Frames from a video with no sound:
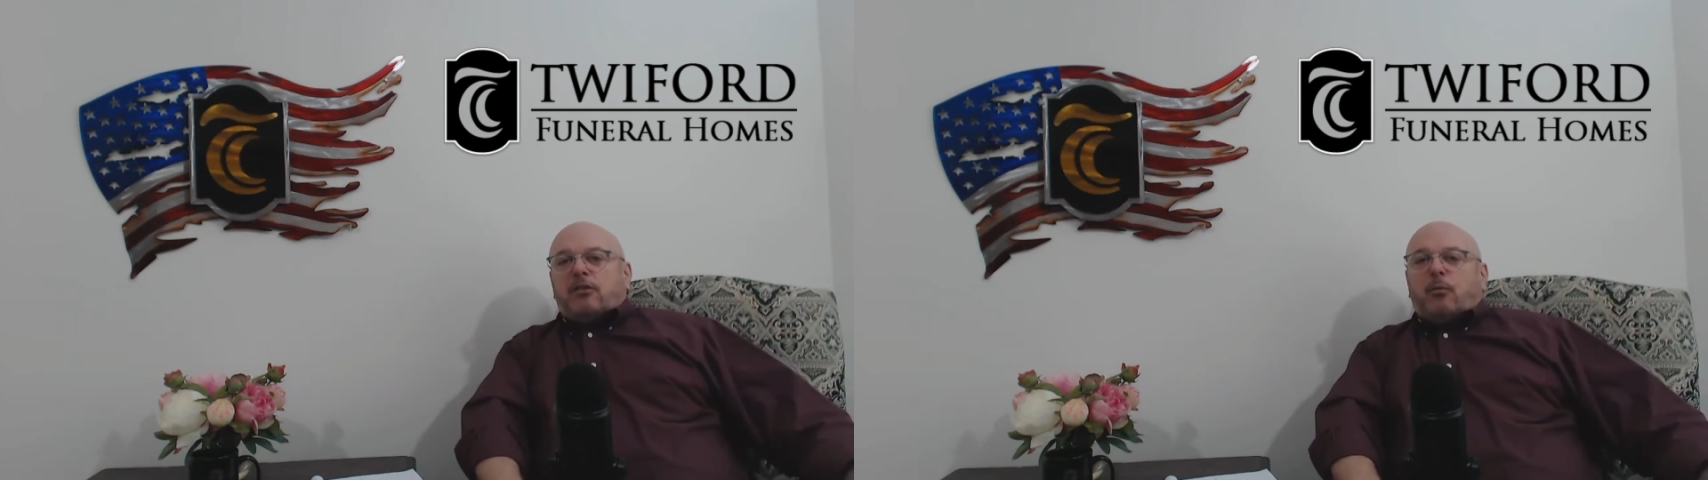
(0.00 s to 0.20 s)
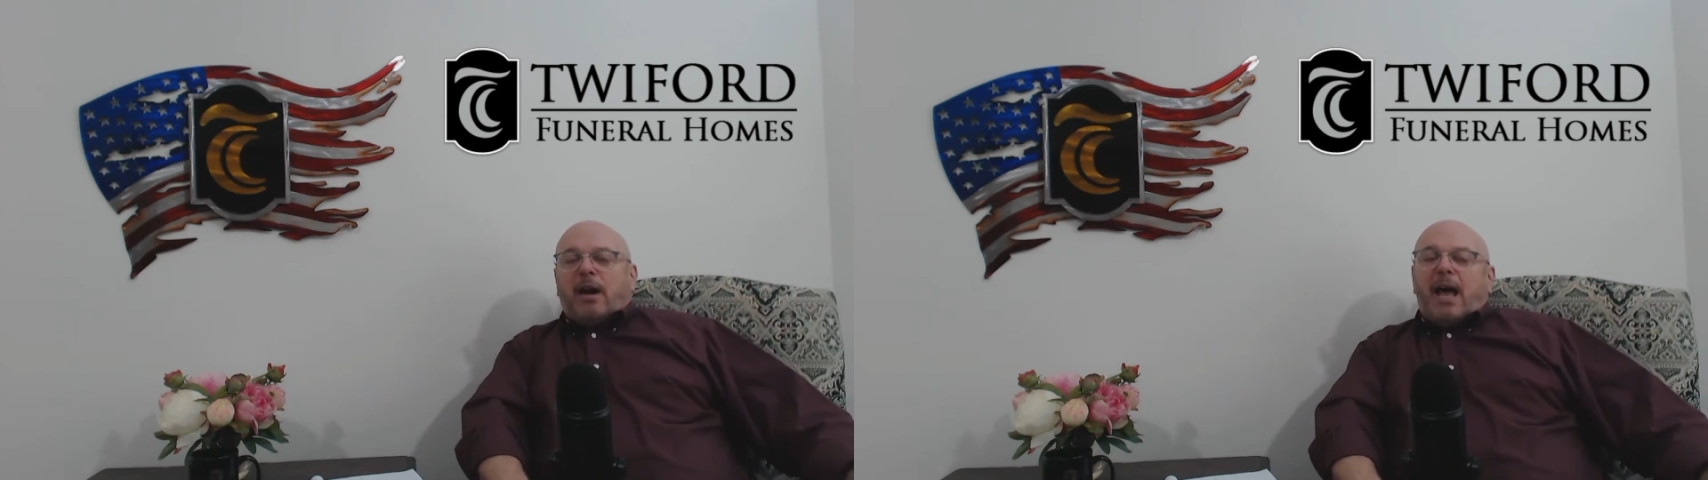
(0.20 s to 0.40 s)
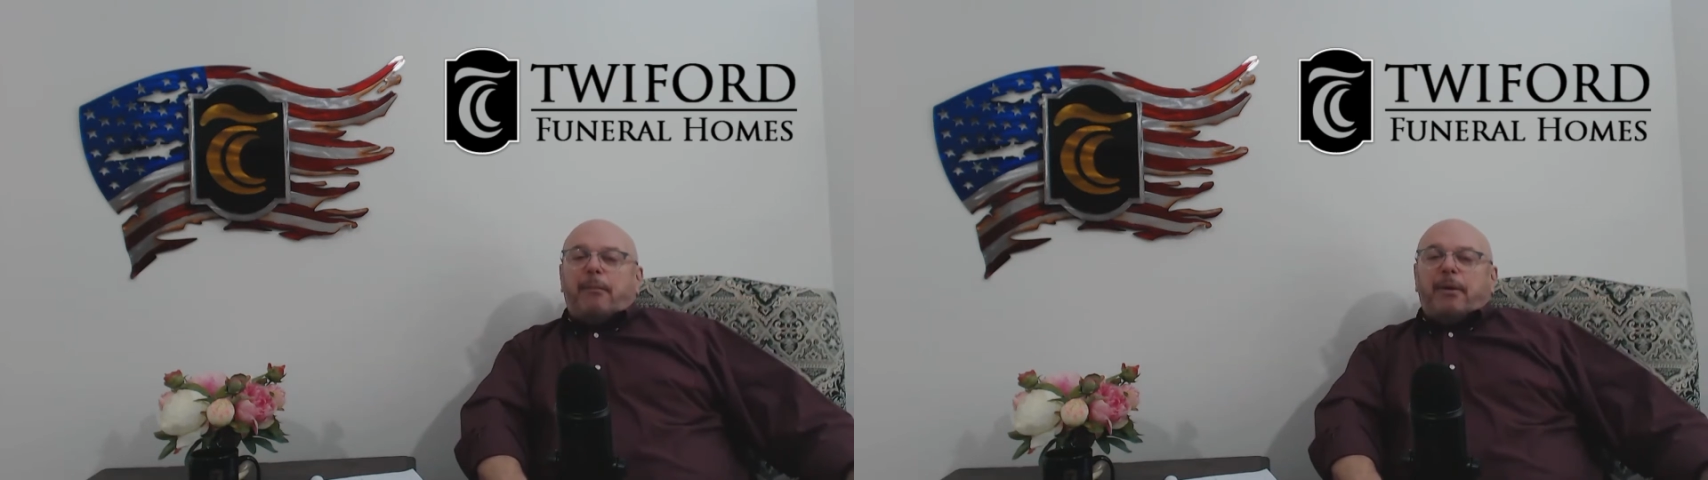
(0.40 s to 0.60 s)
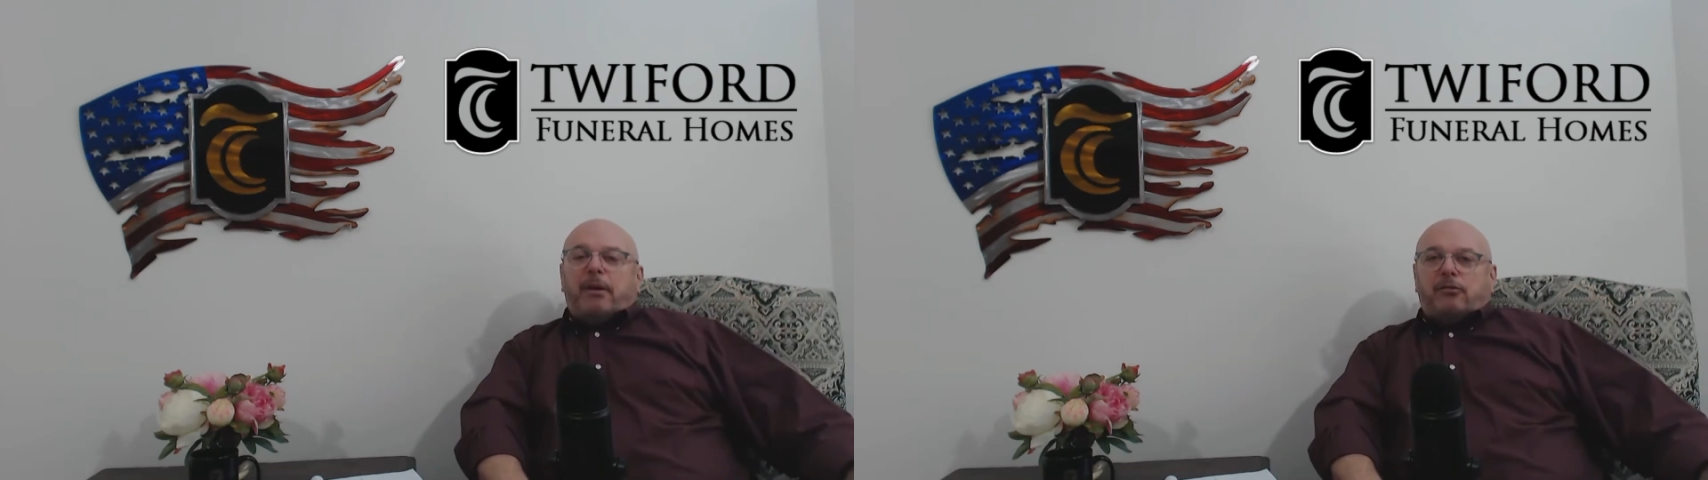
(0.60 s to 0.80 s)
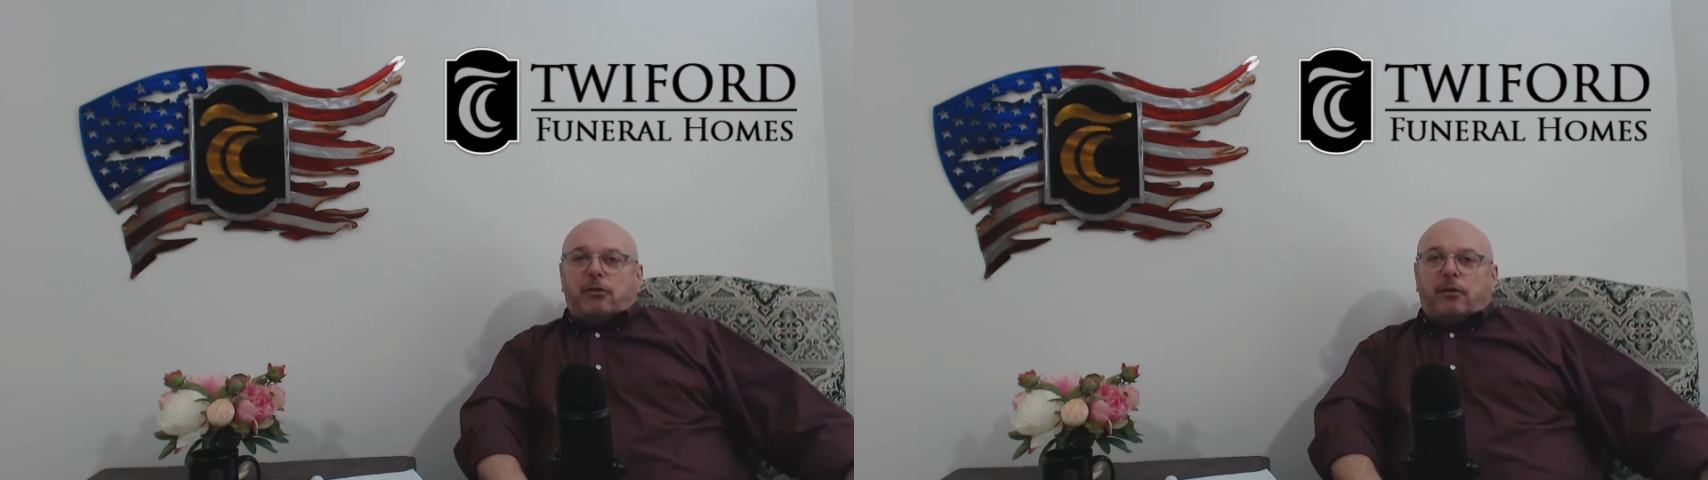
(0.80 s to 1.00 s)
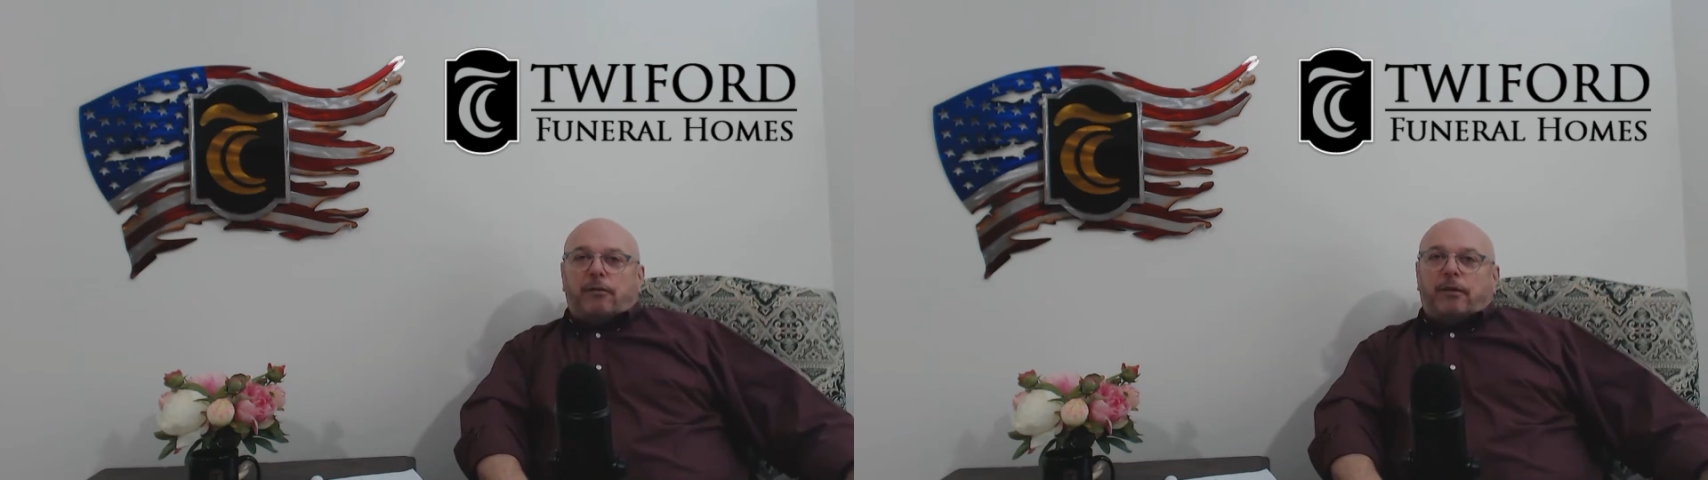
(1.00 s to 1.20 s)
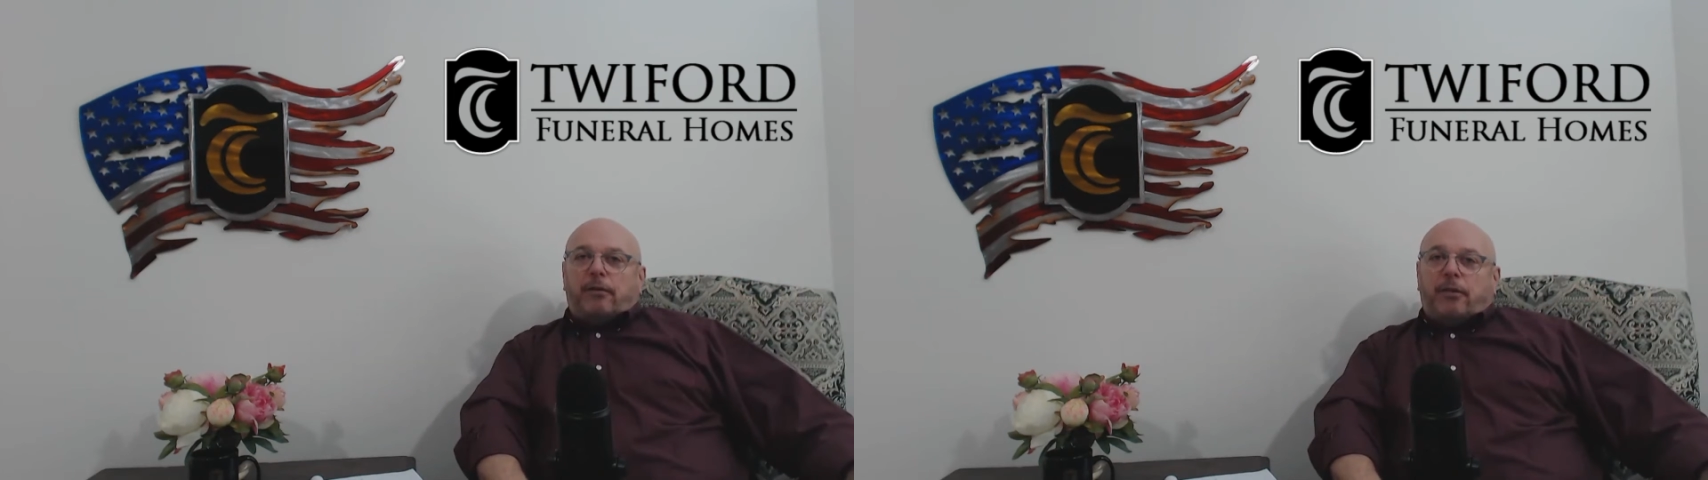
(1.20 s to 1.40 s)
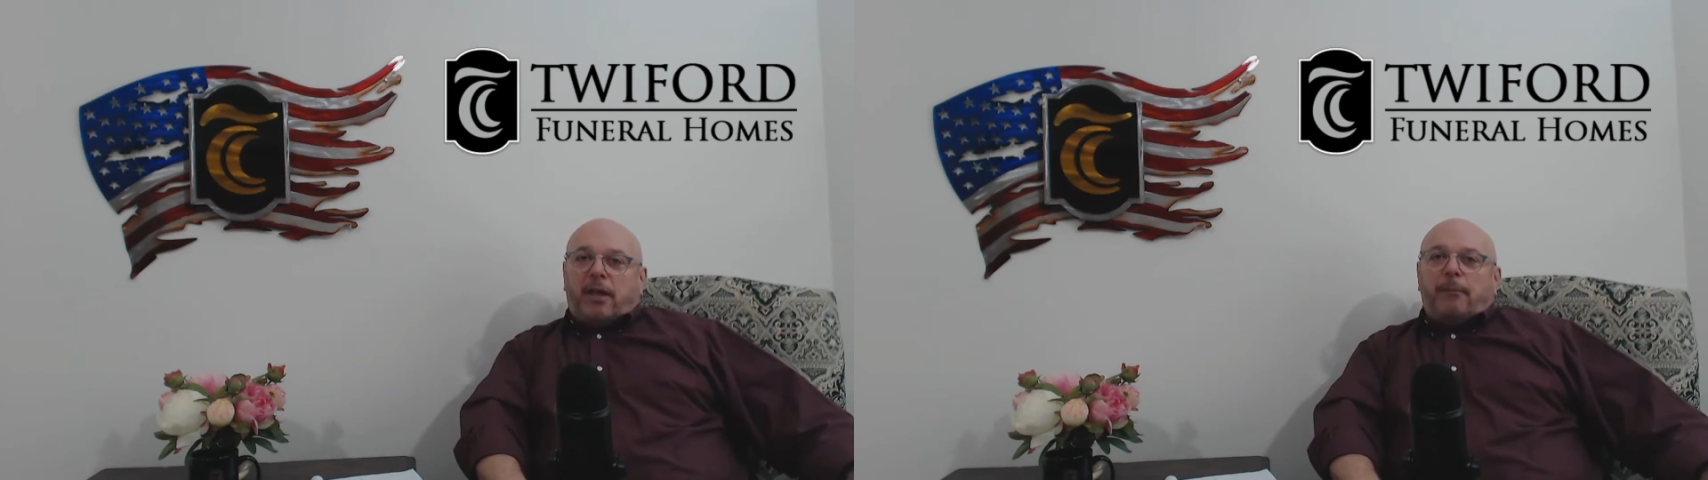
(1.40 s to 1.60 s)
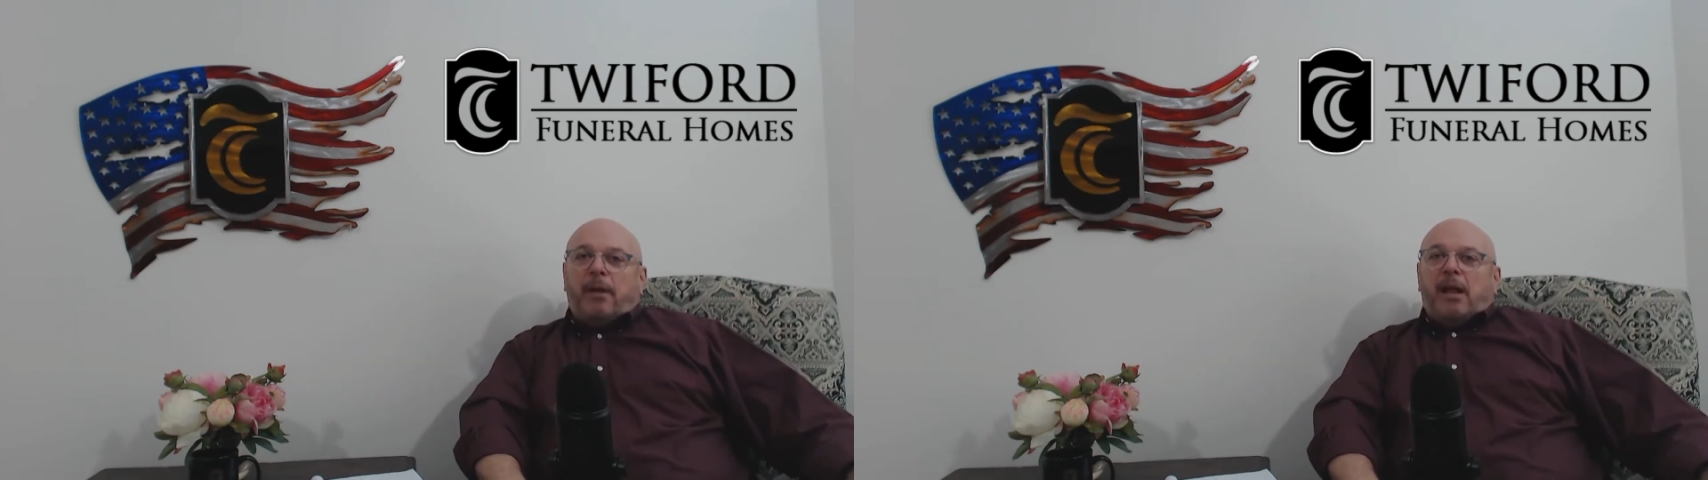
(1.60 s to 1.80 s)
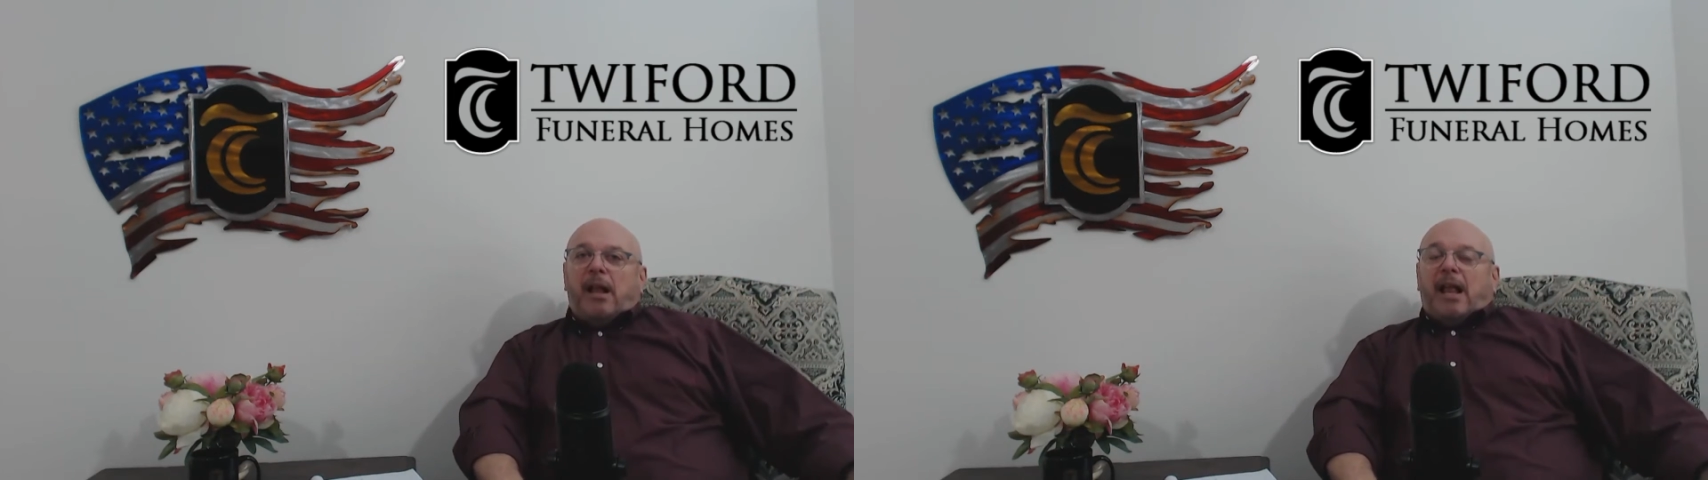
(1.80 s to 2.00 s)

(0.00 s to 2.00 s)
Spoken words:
So we're happy to serve them